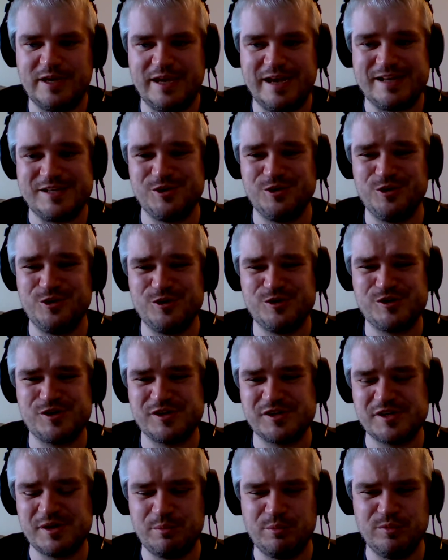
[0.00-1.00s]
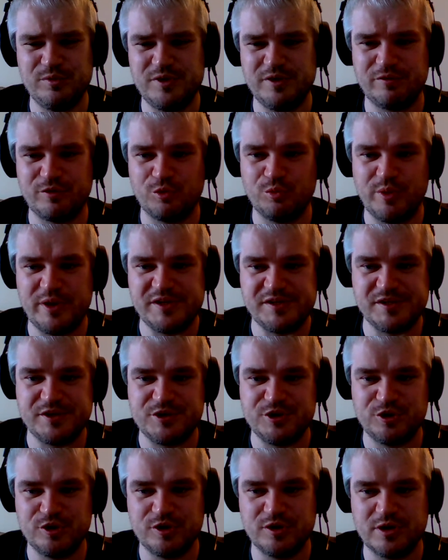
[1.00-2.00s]
yeah, so those some different ways
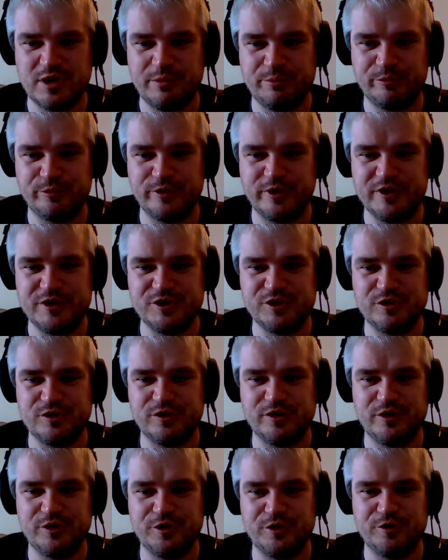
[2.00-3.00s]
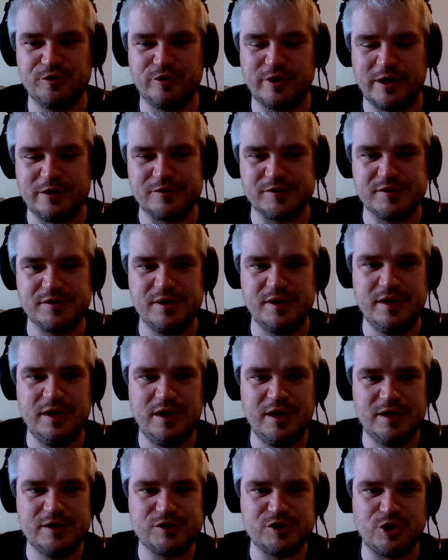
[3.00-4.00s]
that you can upgrade your unit counts.
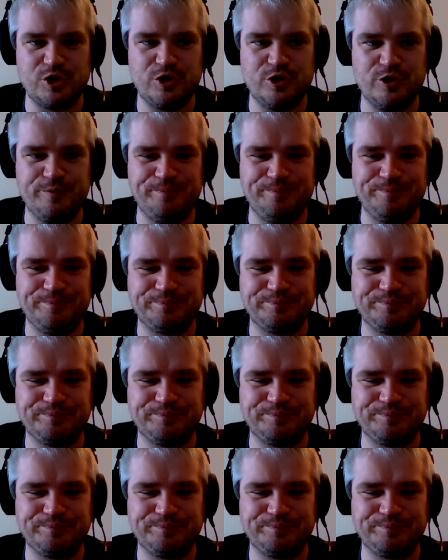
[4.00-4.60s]
So